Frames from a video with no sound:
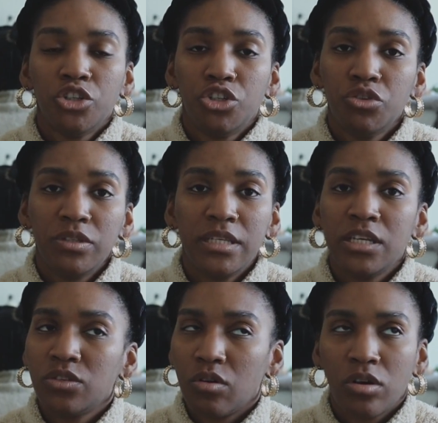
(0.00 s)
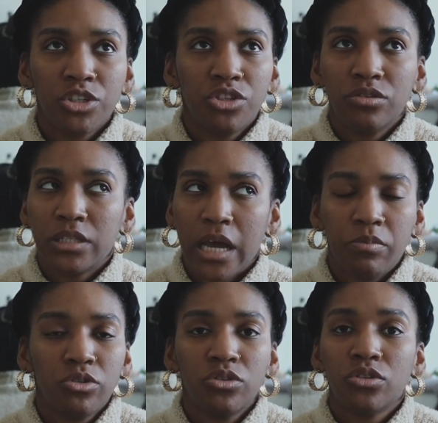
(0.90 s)
juices, orange juice,
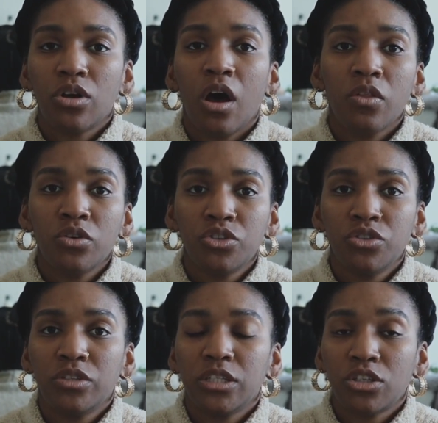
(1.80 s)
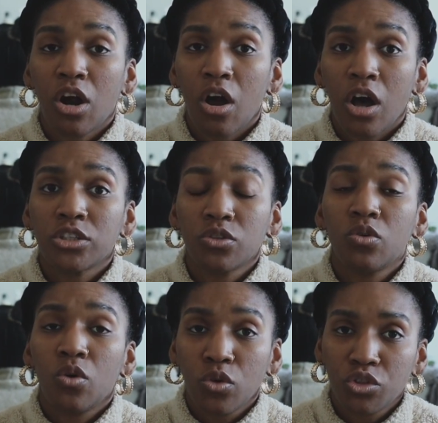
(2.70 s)
apple juice, all those juices are
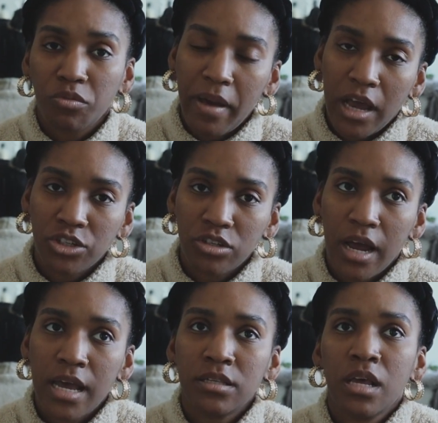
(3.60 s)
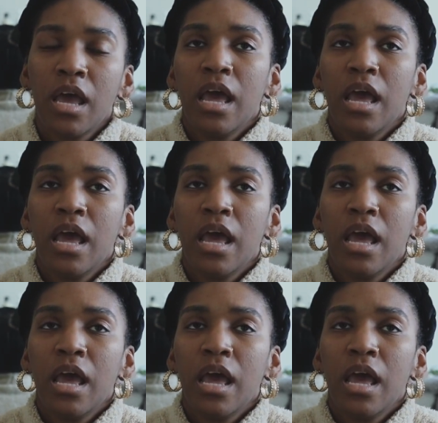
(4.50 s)
also ultra pasteurized.